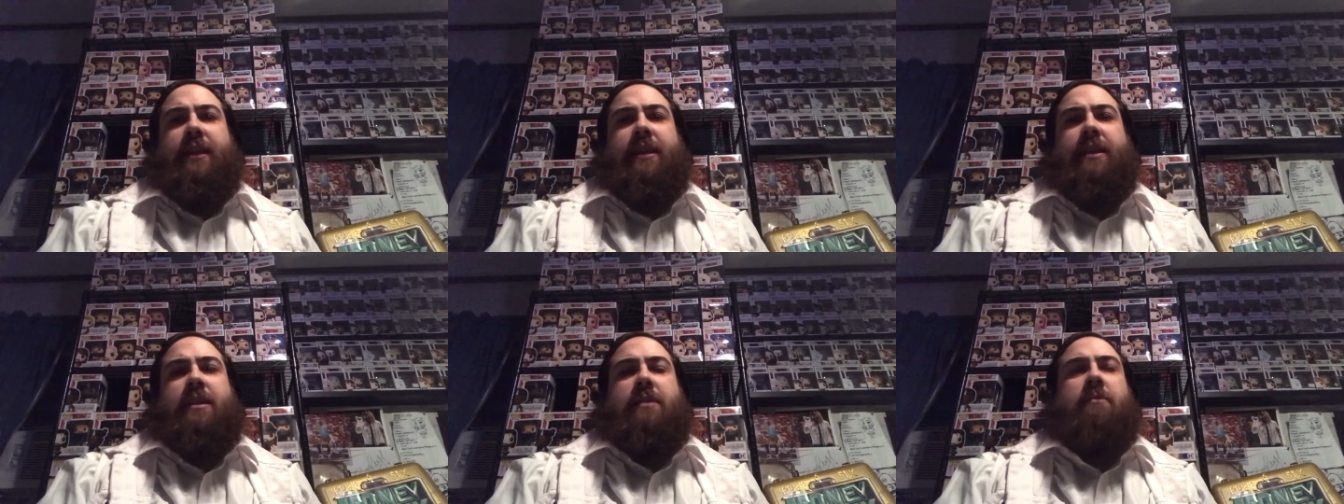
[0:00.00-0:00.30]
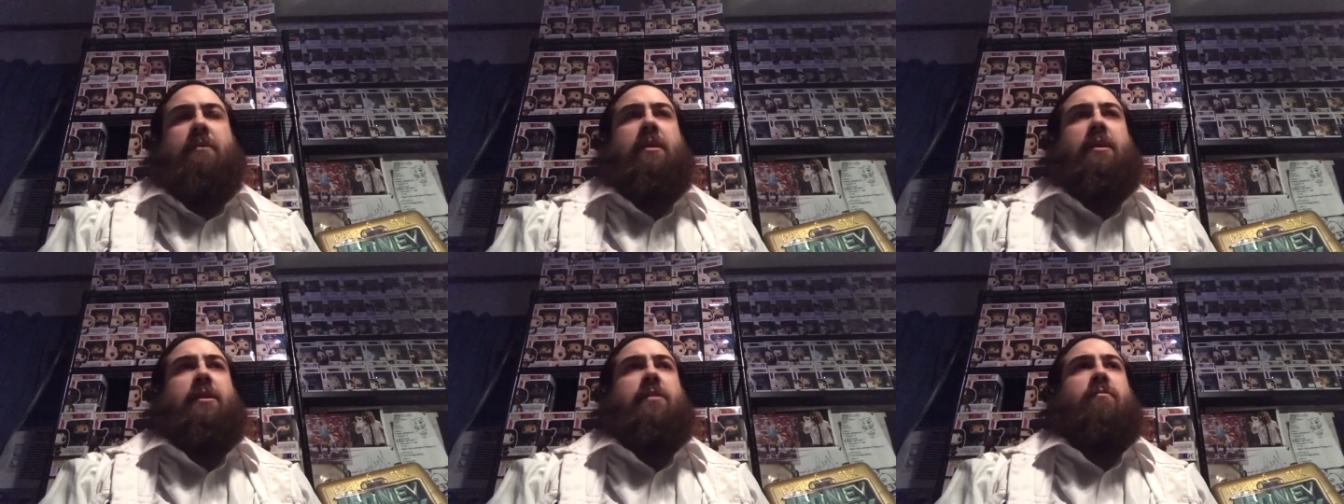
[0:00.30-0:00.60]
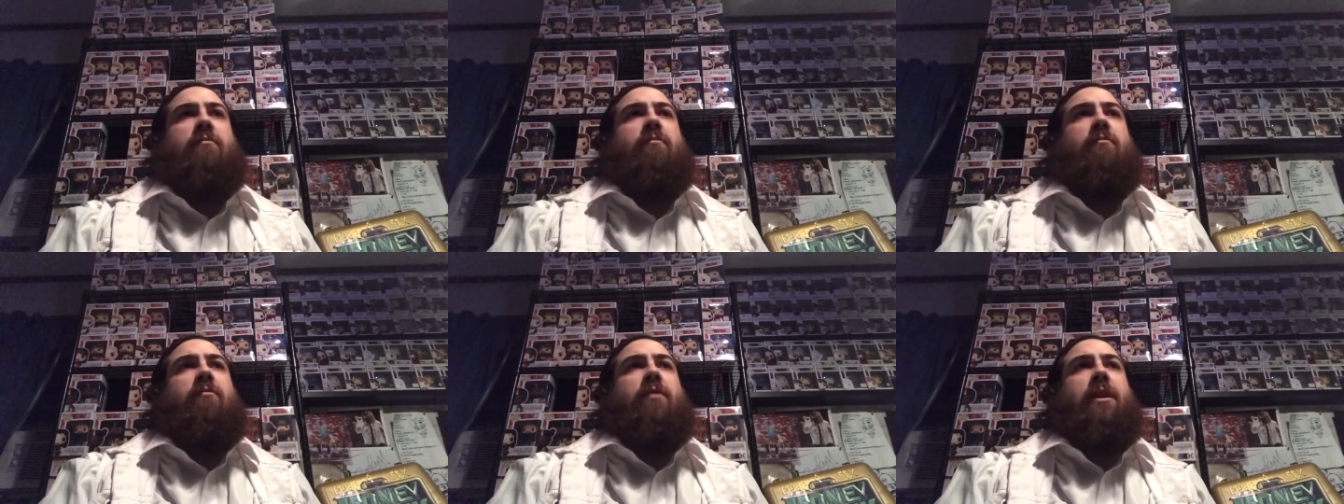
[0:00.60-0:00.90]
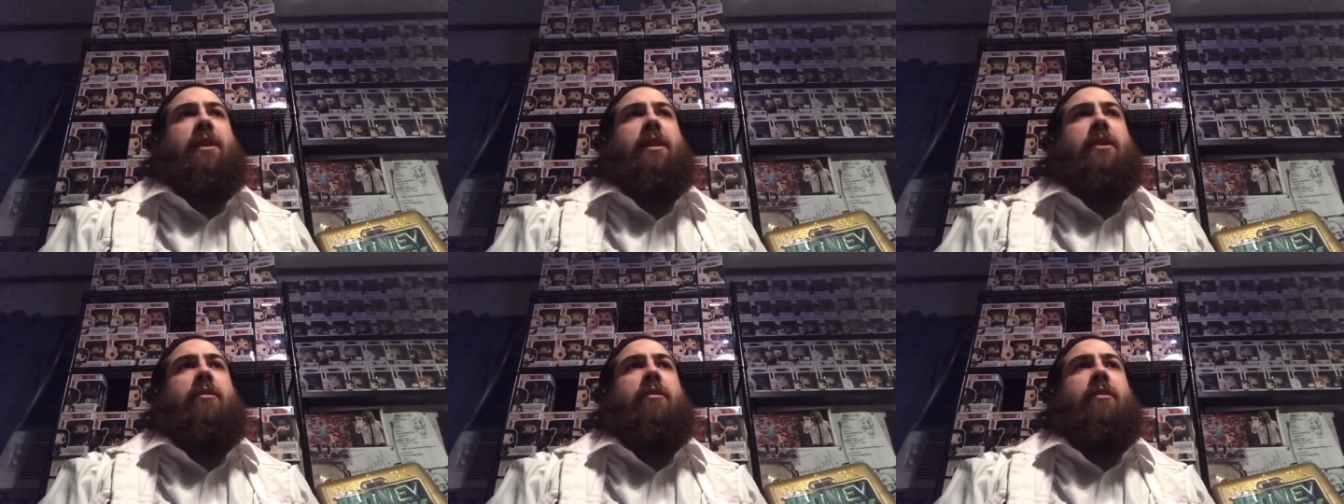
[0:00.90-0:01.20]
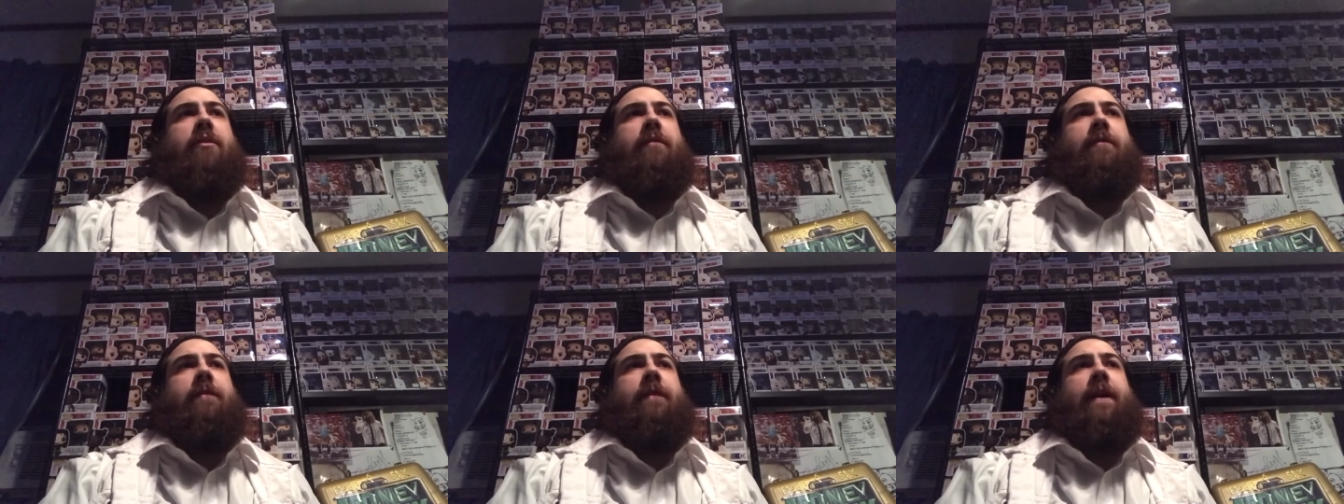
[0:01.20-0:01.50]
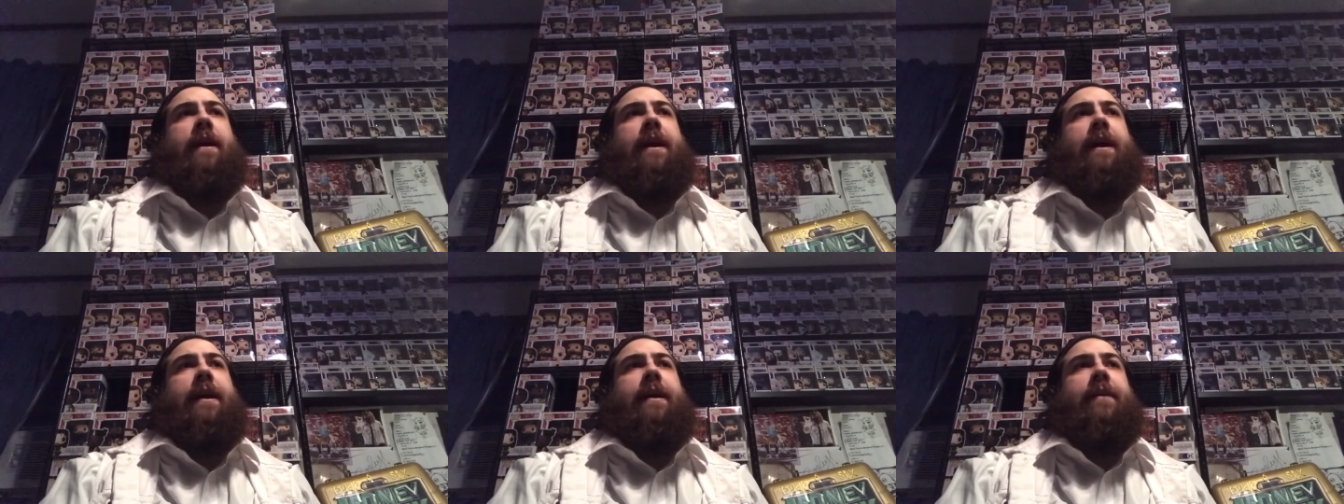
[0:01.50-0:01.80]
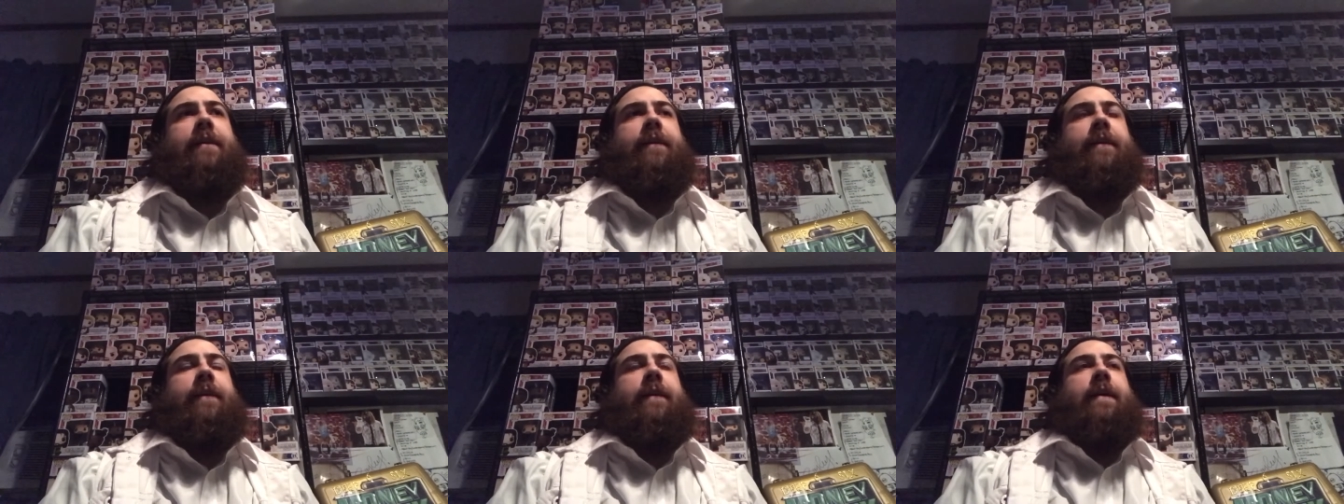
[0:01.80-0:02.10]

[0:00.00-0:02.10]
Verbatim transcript: This one is really hard to find.